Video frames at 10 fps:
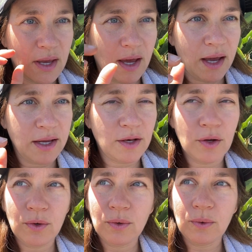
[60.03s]
I
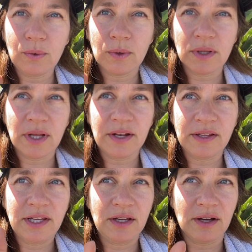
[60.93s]
know a lot of the
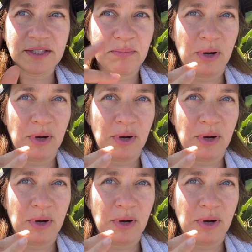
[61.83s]
kiosks,